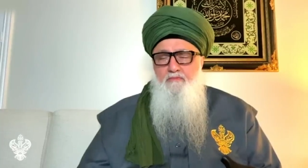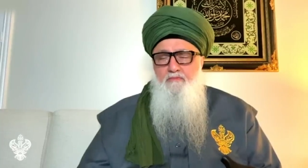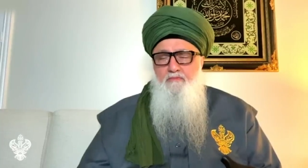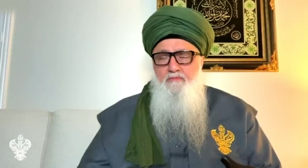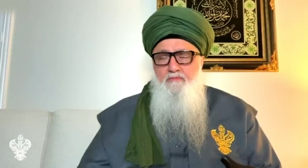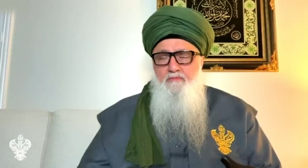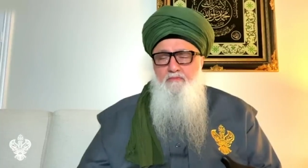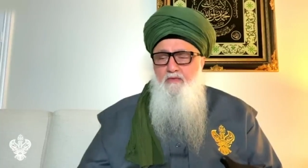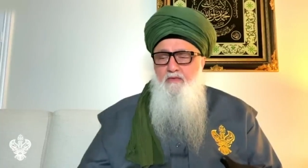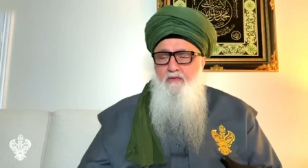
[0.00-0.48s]

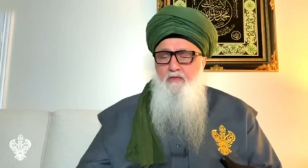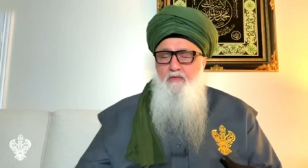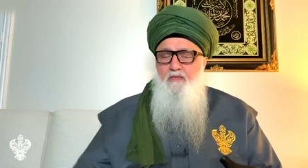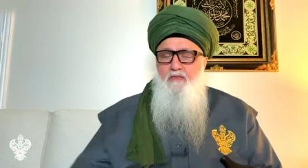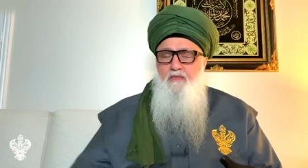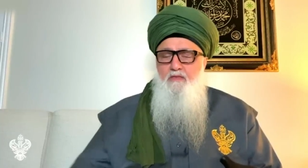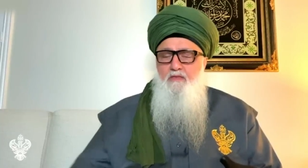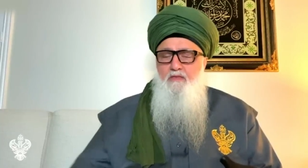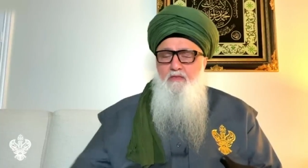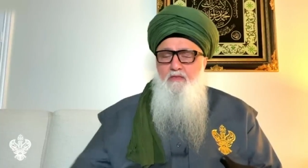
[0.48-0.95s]
that
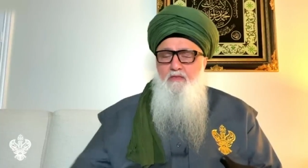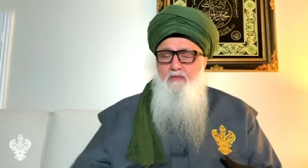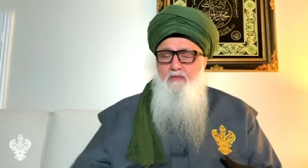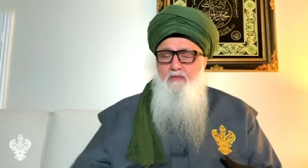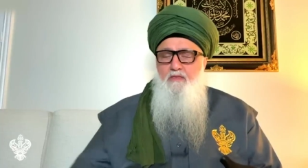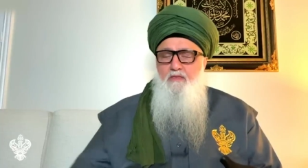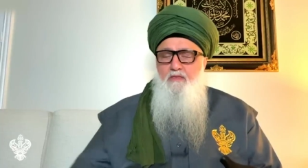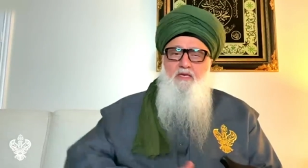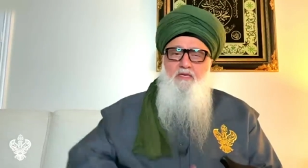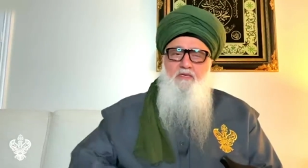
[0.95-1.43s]

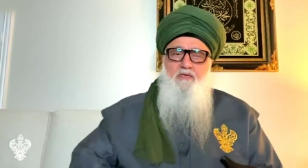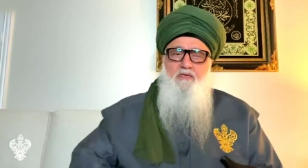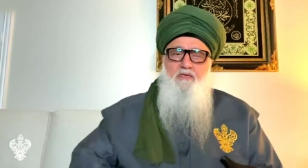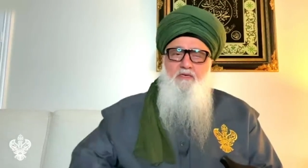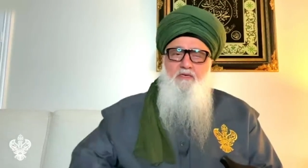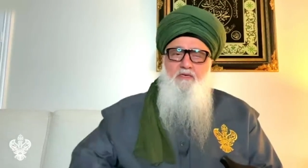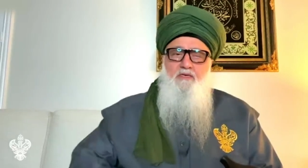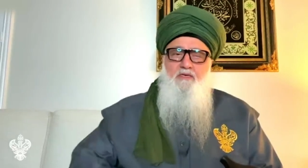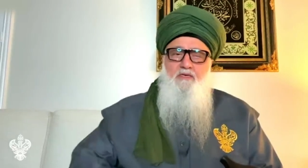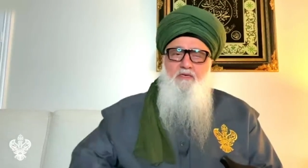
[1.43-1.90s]
Allah
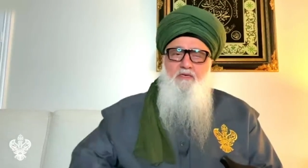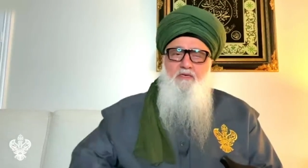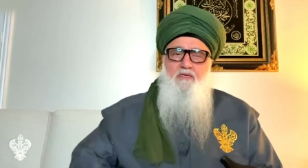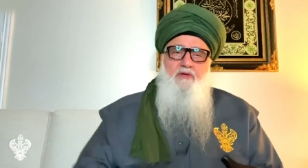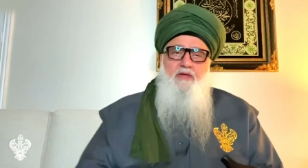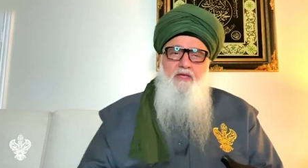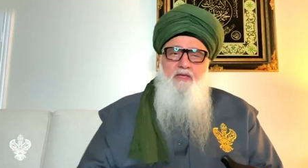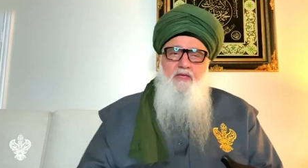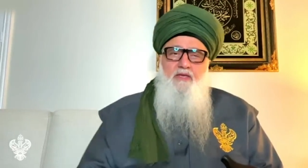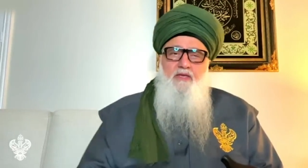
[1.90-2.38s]

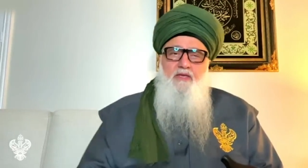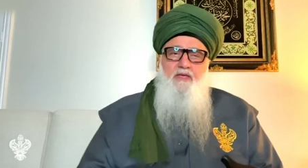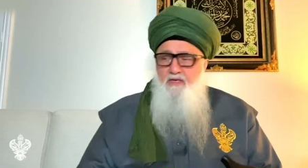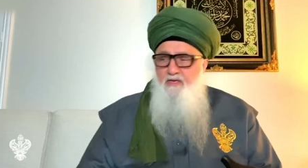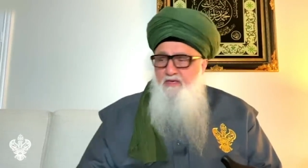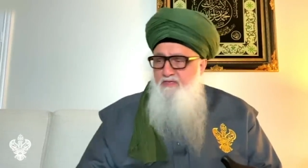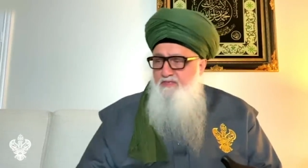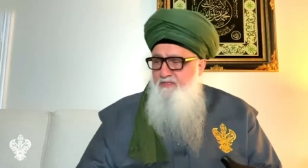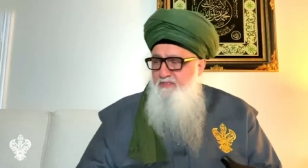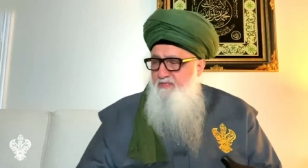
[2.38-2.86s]
granted
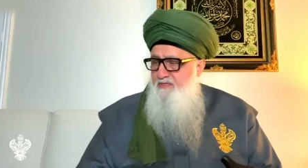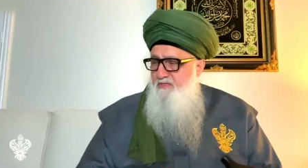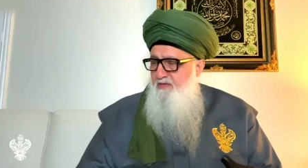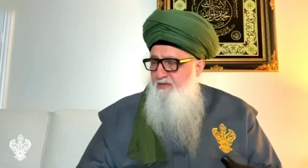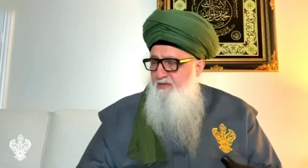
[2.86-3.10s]
us